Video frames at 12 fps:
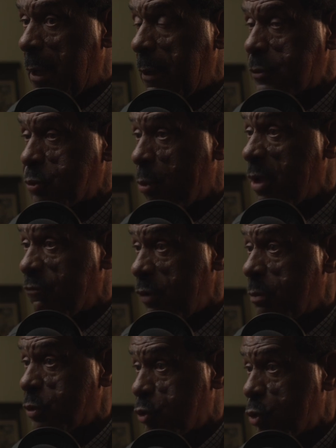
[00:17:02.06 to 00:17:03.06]
Springfield,
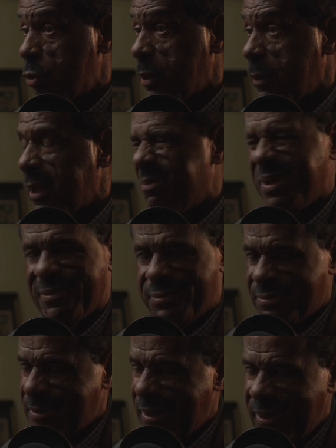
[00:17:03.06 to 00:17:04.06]
Missouri.
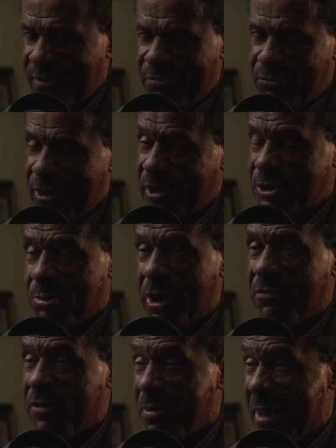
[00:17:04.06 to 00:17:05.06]

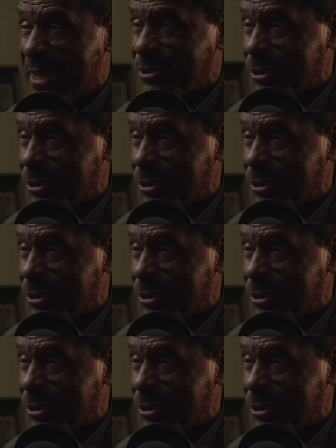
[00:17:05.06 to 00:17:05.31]
Springfield, Massachusetts.